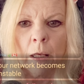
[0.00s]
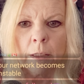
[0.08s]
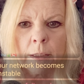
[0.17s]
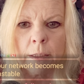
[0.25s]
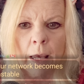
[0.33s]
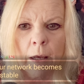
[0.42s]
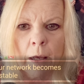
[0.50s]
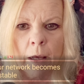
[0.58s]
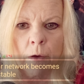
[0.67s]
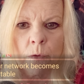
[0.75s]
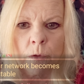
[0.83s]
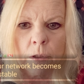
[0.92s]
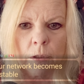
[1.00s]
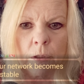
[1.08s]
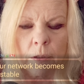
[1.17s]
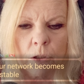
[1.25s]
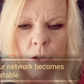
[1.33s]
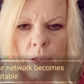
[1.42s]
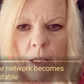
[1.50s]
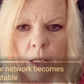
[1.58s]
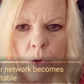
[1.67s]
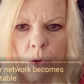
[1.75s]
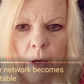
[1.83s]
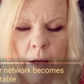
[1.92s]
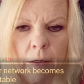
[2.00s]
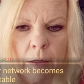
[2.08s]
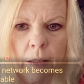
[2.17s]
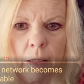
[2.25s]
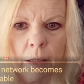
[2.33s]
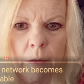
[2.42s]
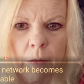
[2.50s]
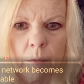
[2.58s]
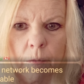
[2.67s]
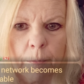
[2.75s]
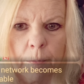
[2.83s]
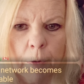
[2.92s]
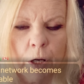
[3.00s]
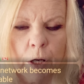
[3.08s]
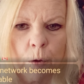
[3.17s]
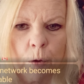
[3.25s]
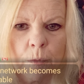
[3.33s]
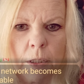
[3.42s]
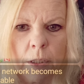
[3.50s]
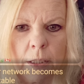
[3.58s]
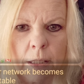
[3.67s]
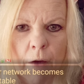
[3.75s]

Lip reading: sounds just like you had in party rooms and stuff.